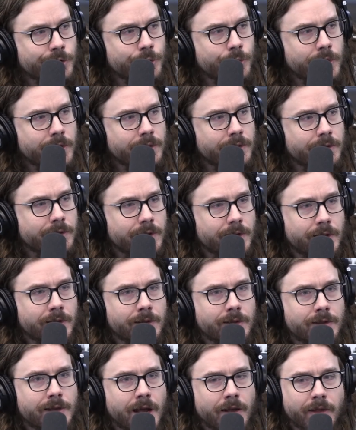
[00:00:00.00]
to it. It
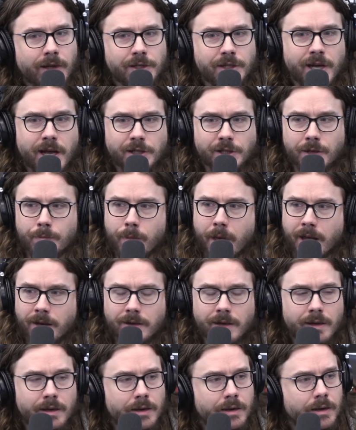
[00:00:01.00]
didn't sound like she actually
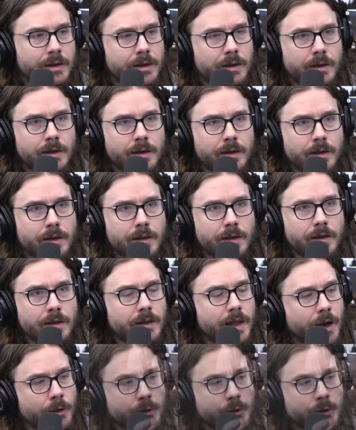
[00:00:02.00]
meant it. That